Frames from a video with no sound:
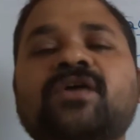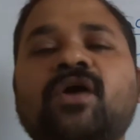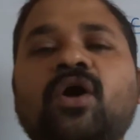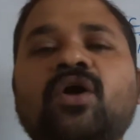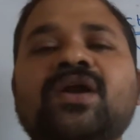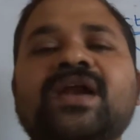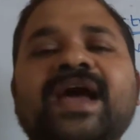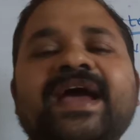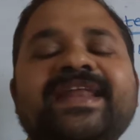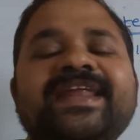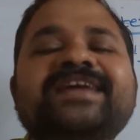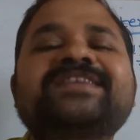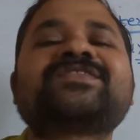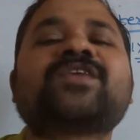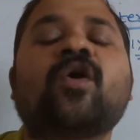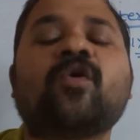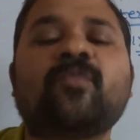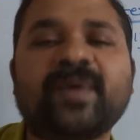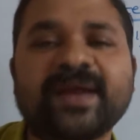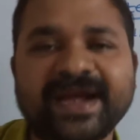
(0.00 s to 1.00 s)
or Linux
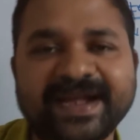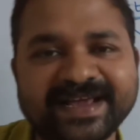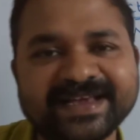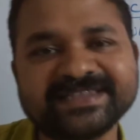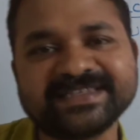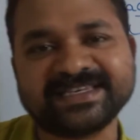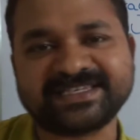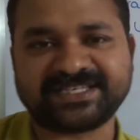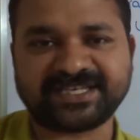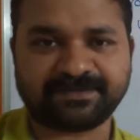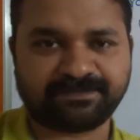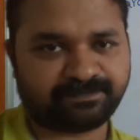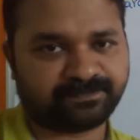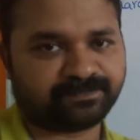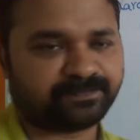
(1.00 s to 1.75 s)
operating system.